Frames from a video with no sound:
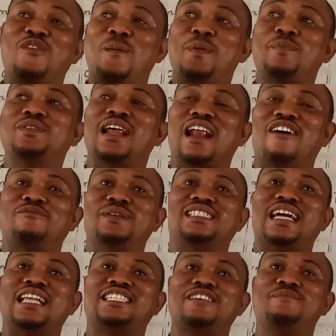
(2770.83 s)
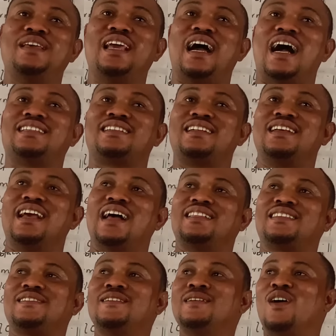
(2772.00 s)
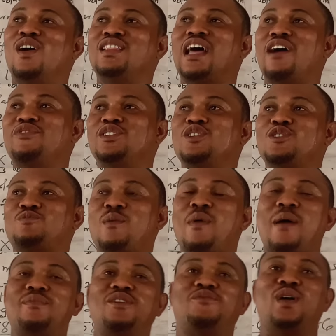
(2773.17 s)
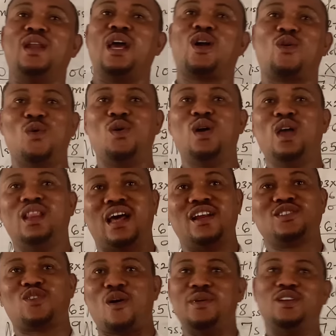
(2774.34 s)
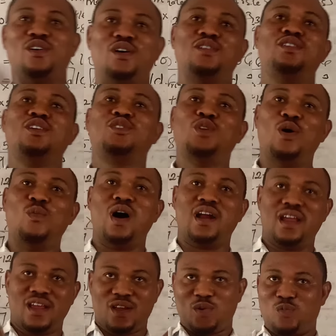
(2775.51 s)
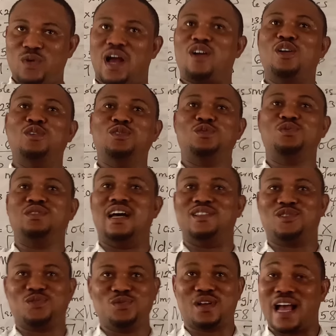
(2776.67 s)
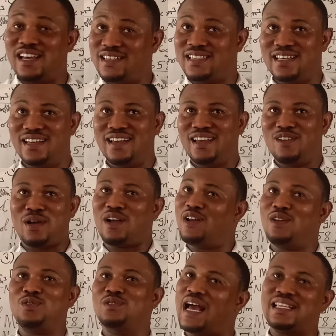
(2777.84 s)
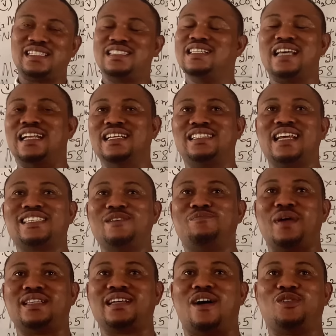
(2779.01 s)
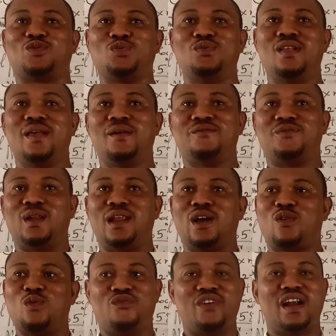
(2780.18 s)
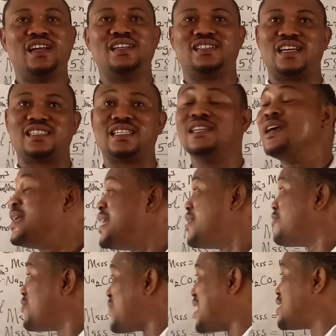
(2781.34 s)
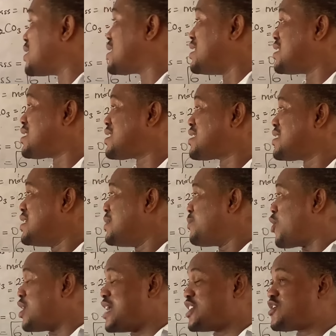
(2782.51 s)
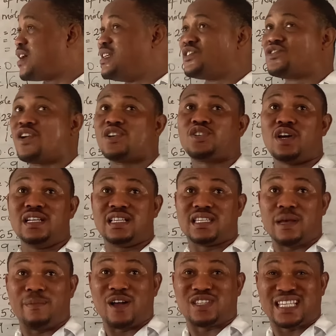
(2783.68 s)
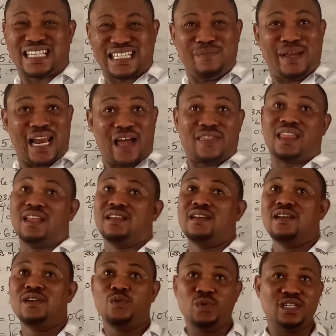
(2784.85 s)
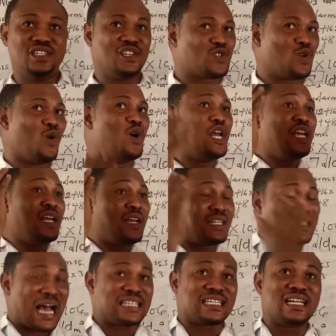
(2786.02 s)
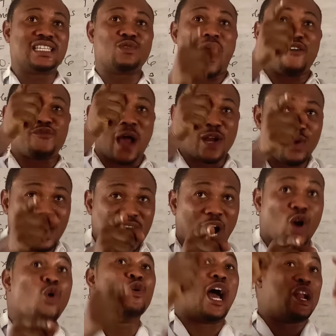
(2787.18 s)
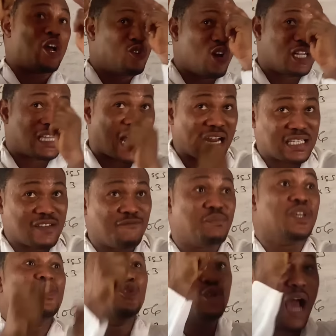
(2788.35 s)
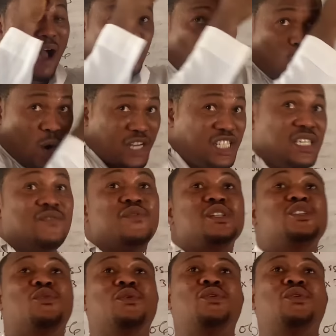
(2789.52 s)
for people that have been chatting me as regards other videos, probably for NECO that is coming up, don't worry, we are going to do that too. Can you see? We're going to do that. It's an interesting practical tool for NECO, very interesting. In fact, it's because I saw the instruction, it's about similar thing with this. So that's the reason why if you are doing NECO, you are not doing alternative, you have to watch this video.